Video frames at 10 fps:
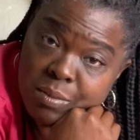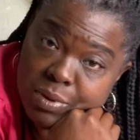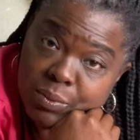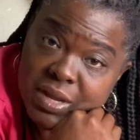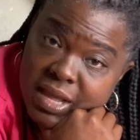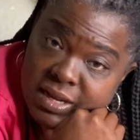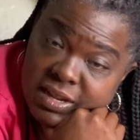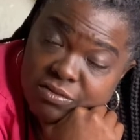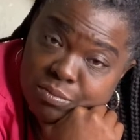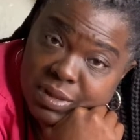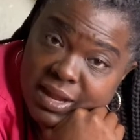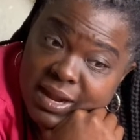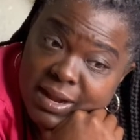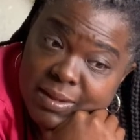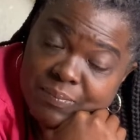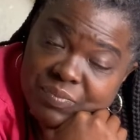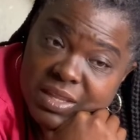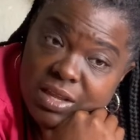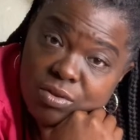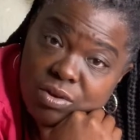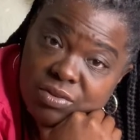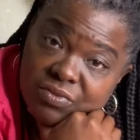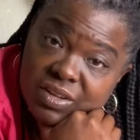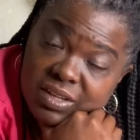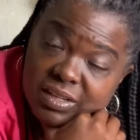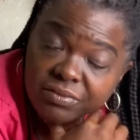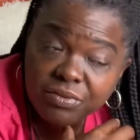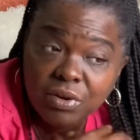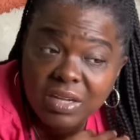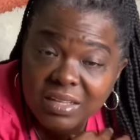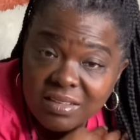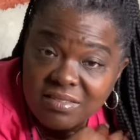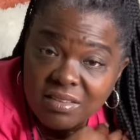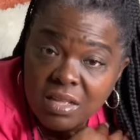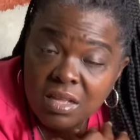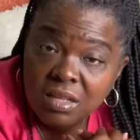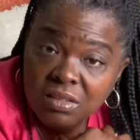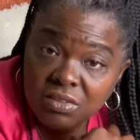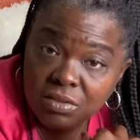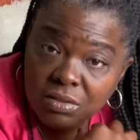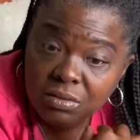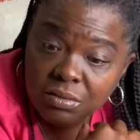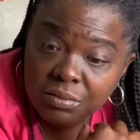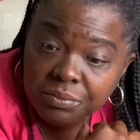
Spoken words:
but we gotta leave them behind in order for us to